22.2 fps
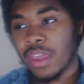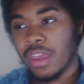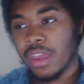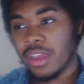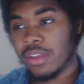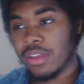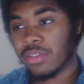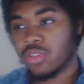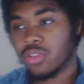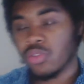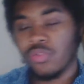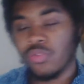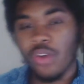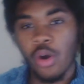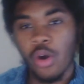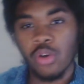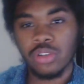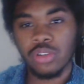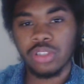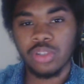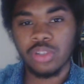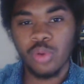to
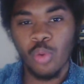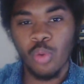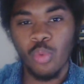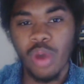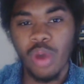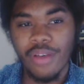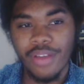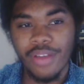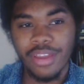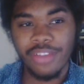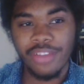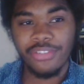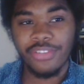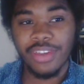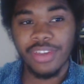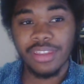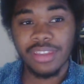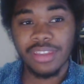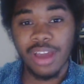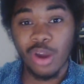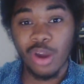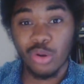vote whether you
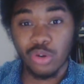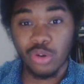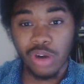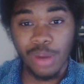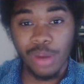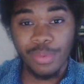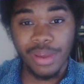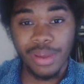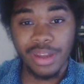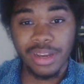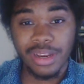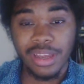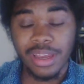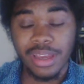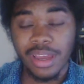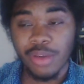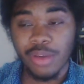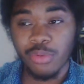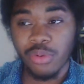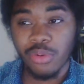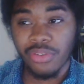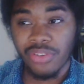think that Robben,
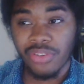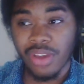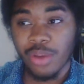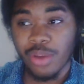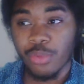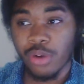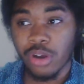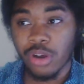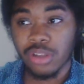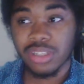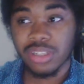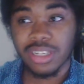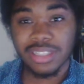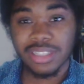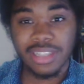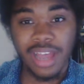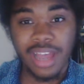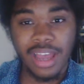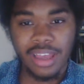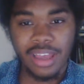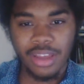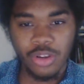
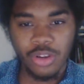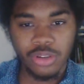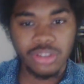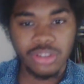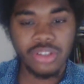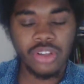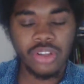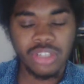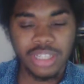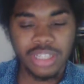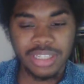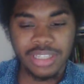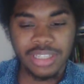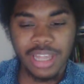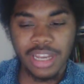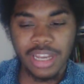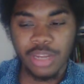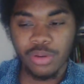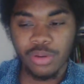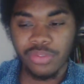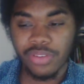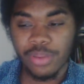us
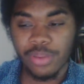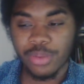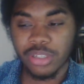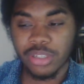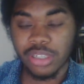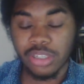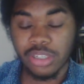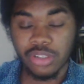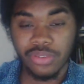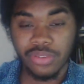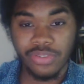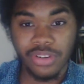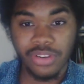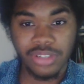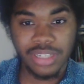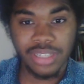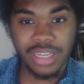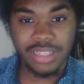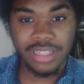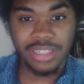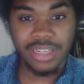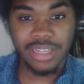extending with him until
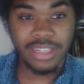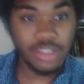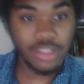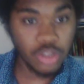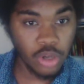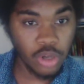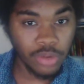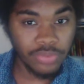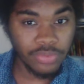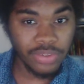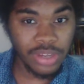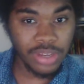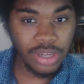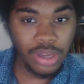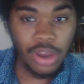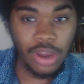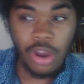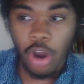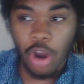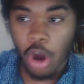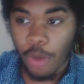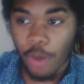2018 is a good thing
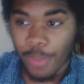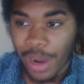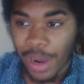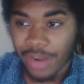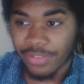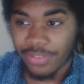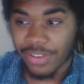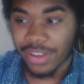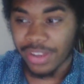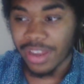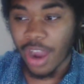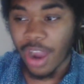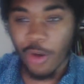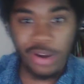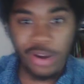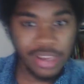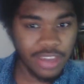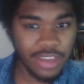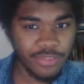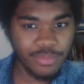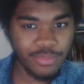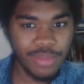or a bad thing. I already
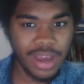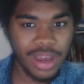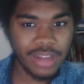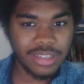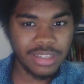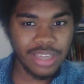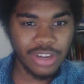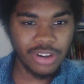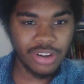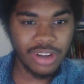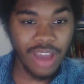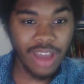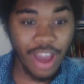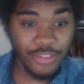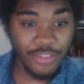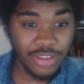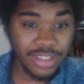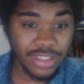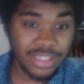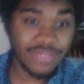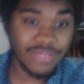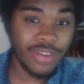given my take on it. I
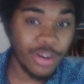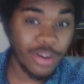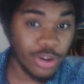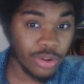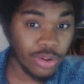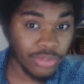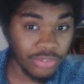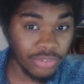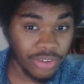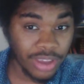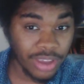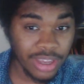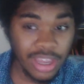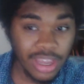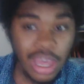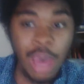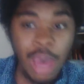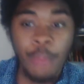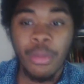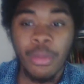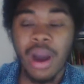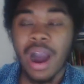think it's a very good thing,
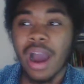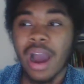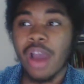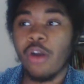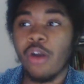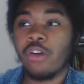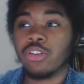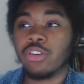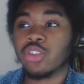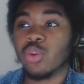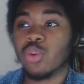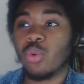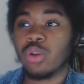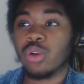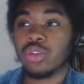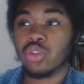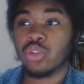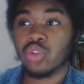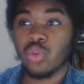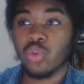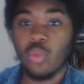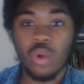but I also
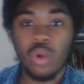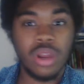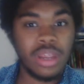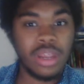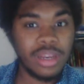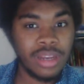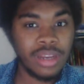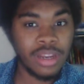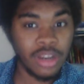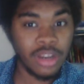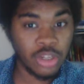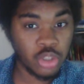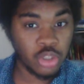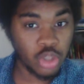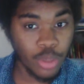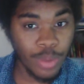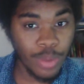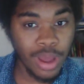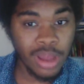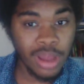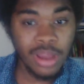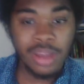want someone in the
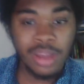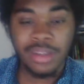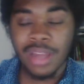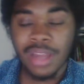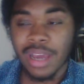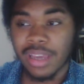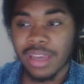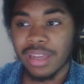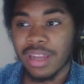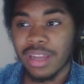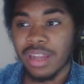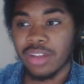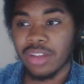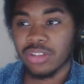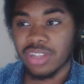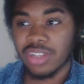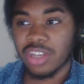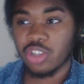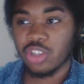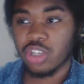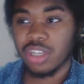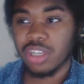summer that can then
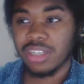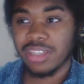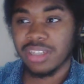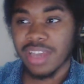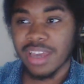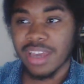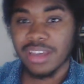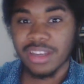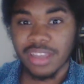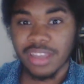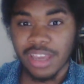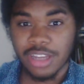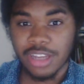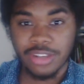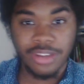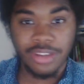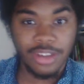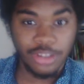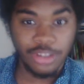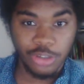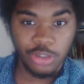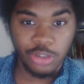essentially take a year to
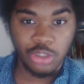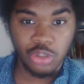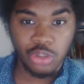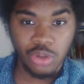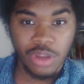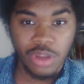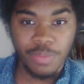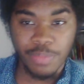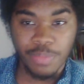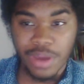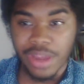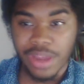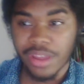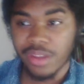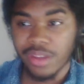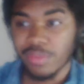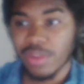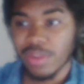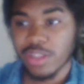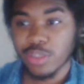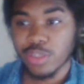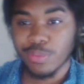get used to at Bayern.
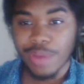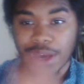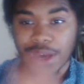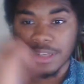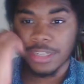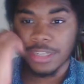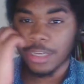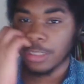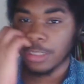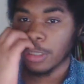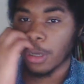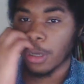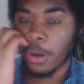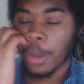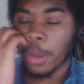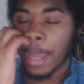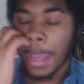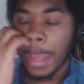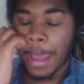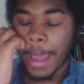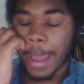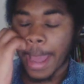That's my take though.
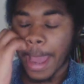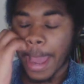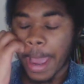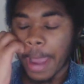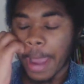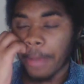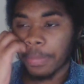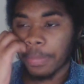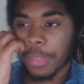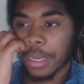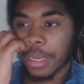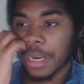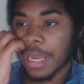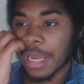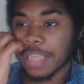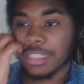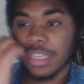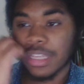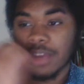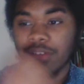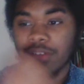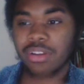In the
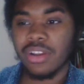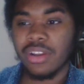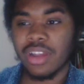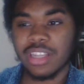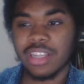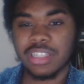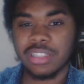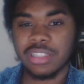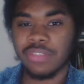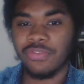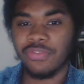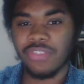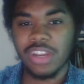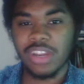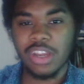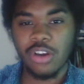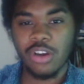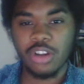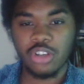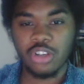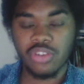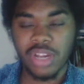last
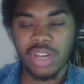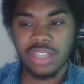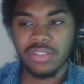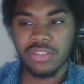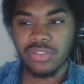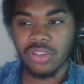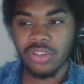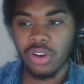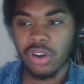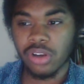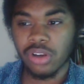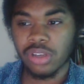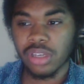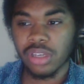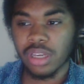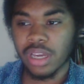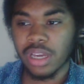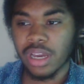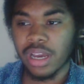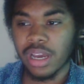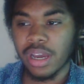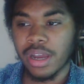video, the transfer talk,
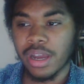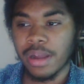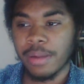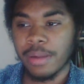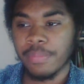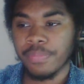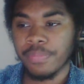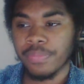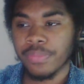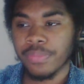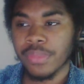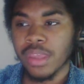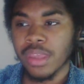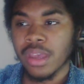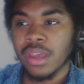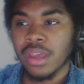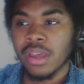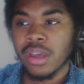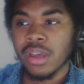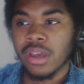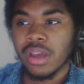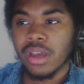I
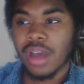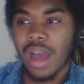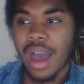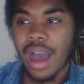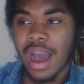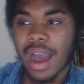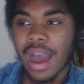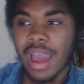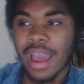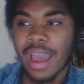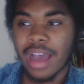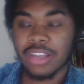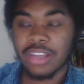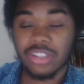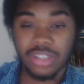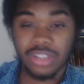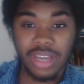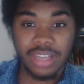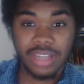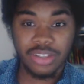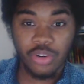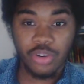asked you
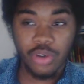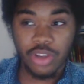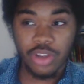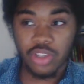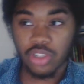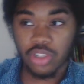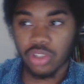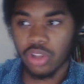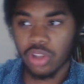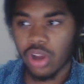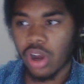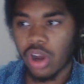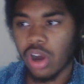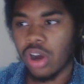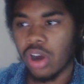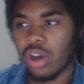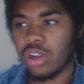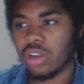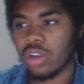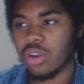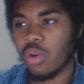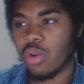guys a question
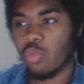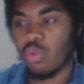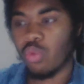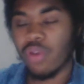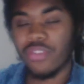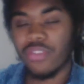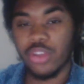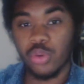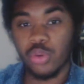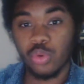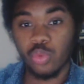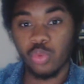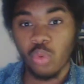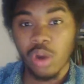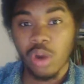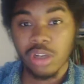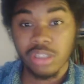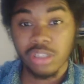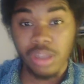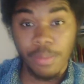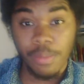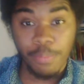on whether you would
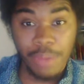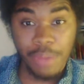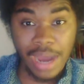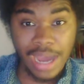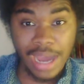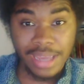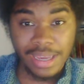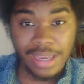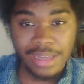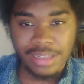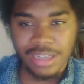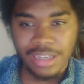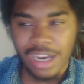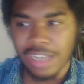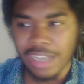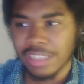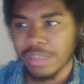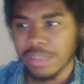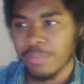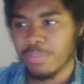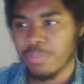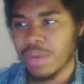want Payet at
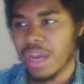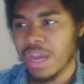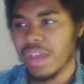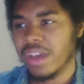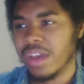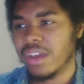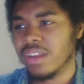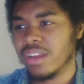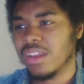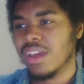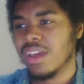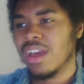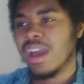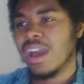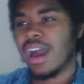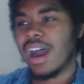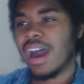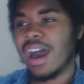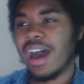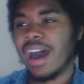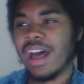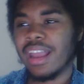Bayern,
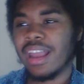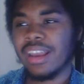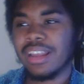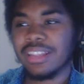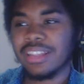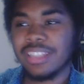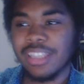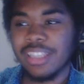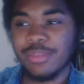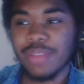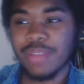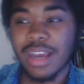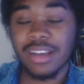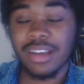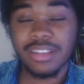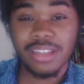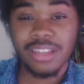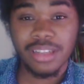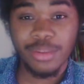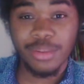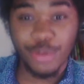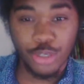and it seems
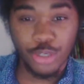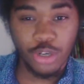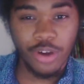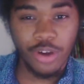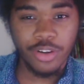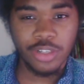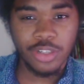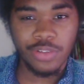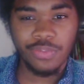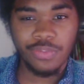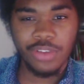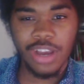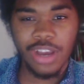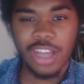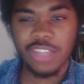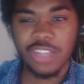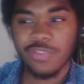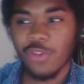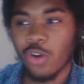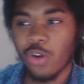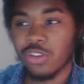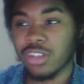like the majority of you
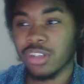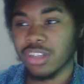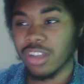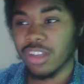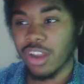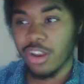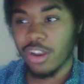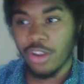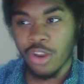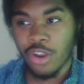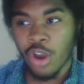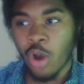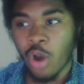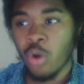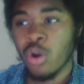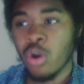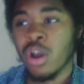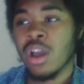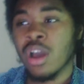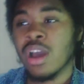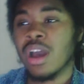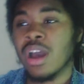guys voted
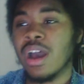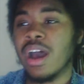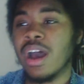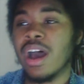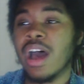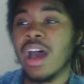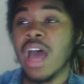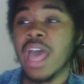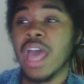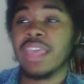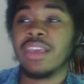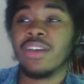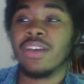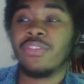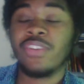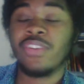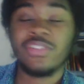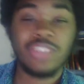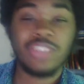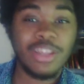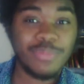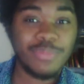no.
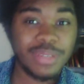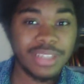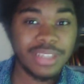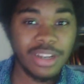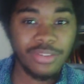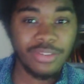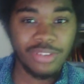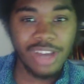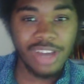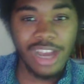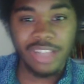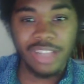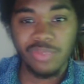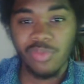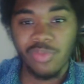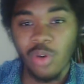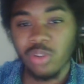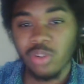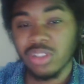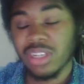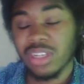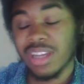15% of you guys
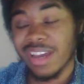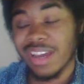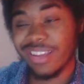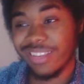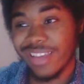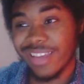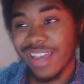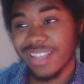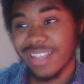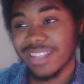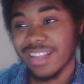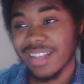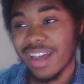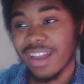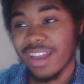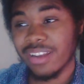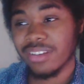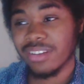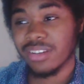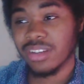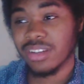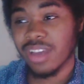voted a yes,
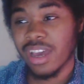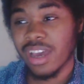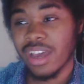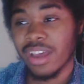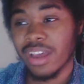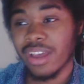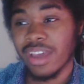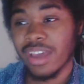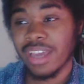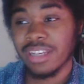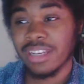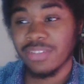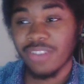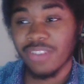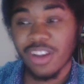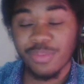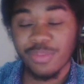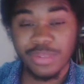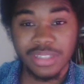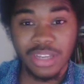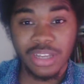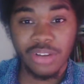and
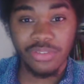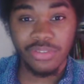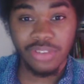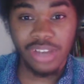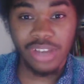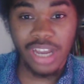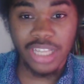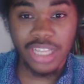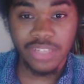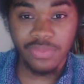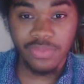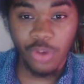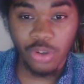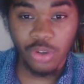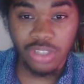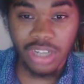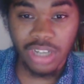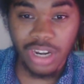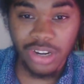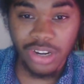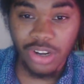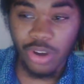85% of you guys
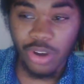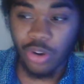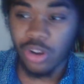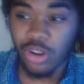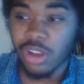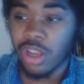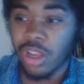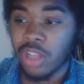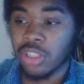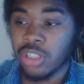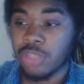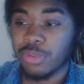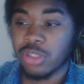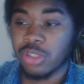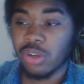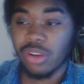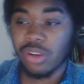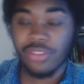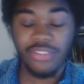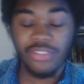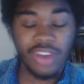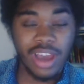voted a no. To be
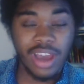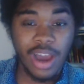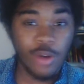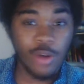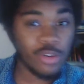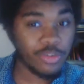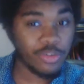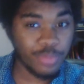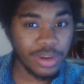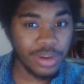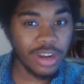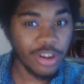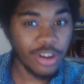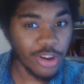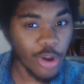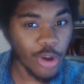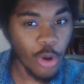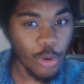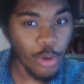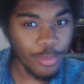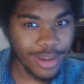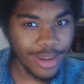totally fair, I would have been a
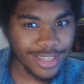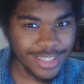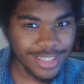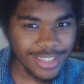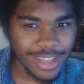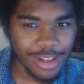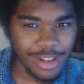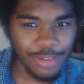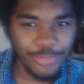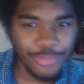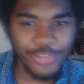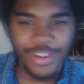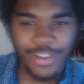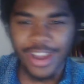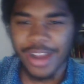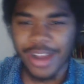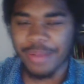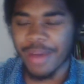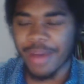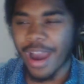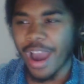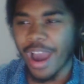no myself.
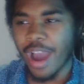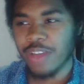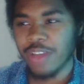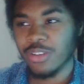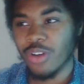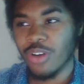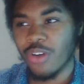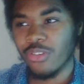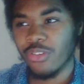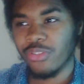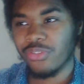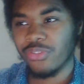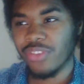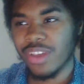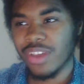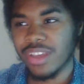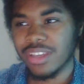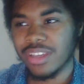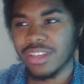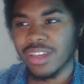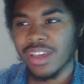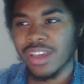I don't
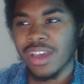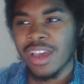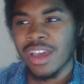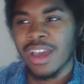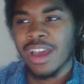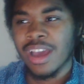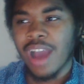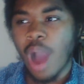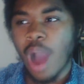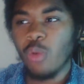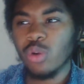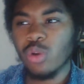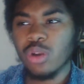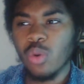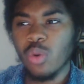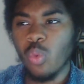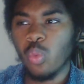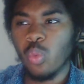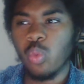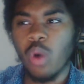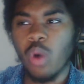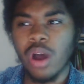think I
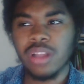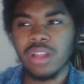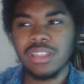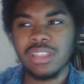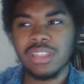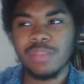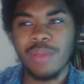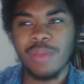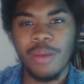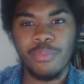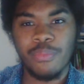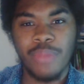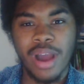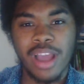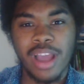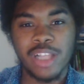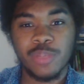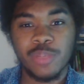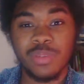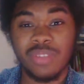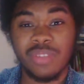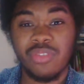wouldn't want him at
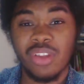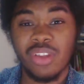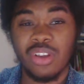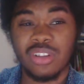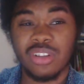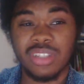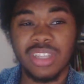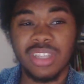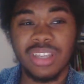Bayern specifically because